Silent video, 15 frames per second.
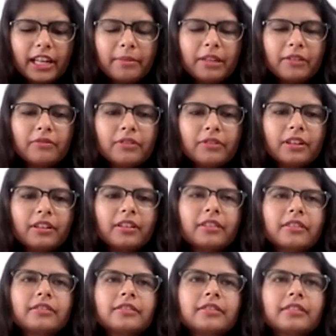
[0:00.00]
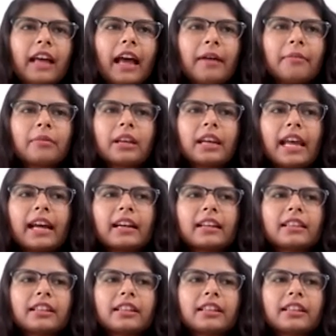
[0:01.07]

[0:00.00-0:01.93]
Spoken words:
I mean, I'm glad